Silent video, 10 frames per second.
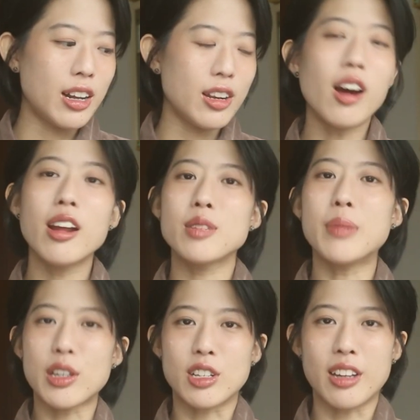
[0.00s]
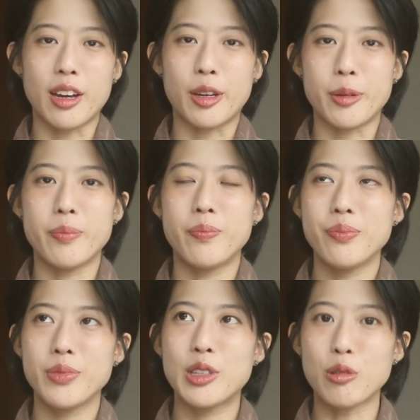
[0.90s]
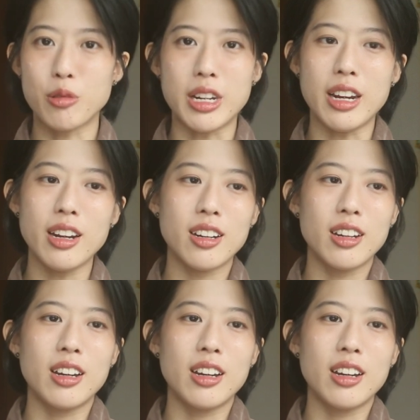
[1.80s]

not as much time to read